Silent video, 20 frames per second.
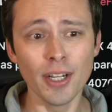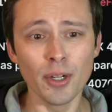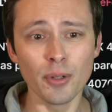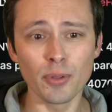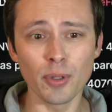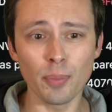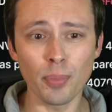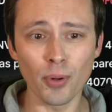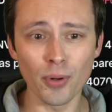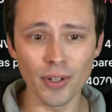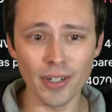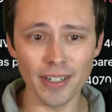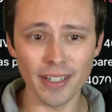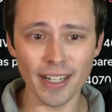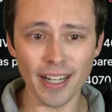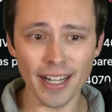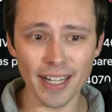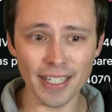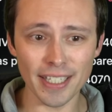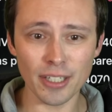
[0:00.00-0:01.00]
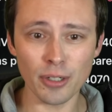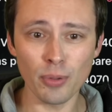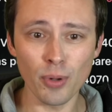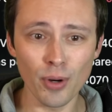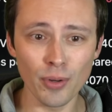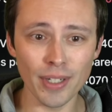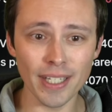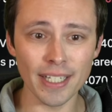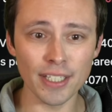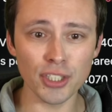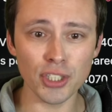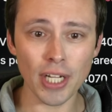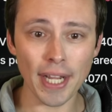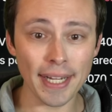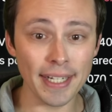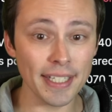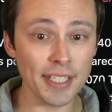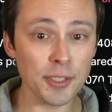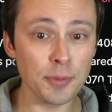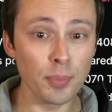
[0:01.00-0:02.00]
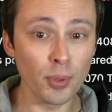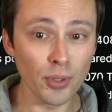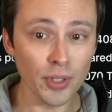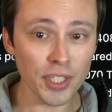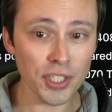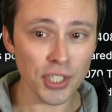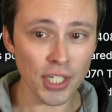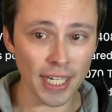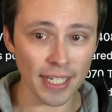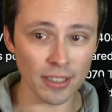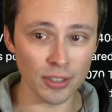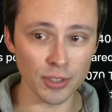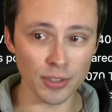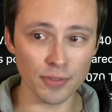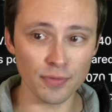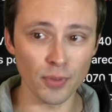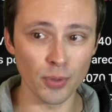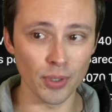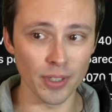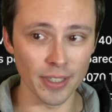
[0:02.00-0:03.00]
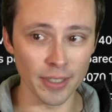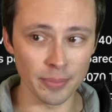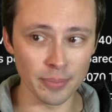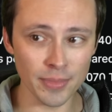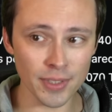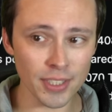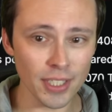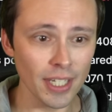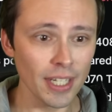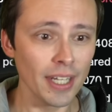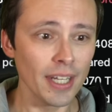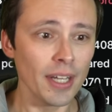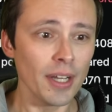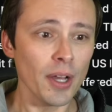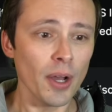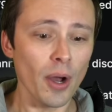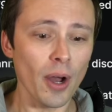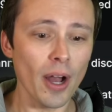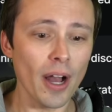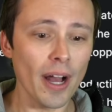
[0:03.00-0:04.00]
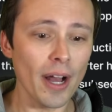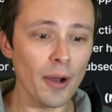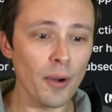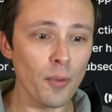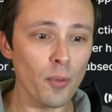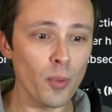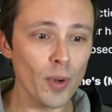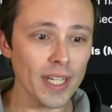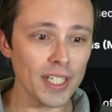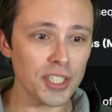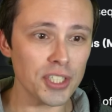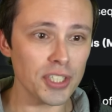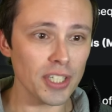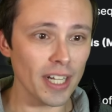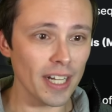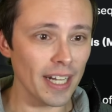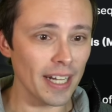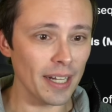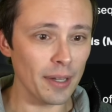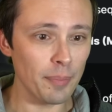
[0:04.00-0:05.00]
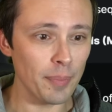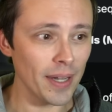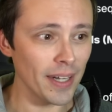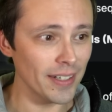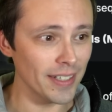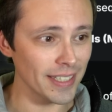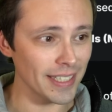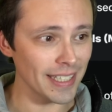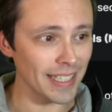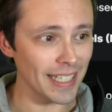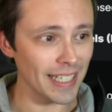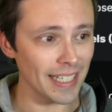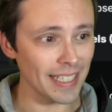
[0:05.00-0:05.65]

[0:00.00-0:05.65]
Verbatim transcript: report uh, quoting Chinese board channels forums, uh, which uh, apparently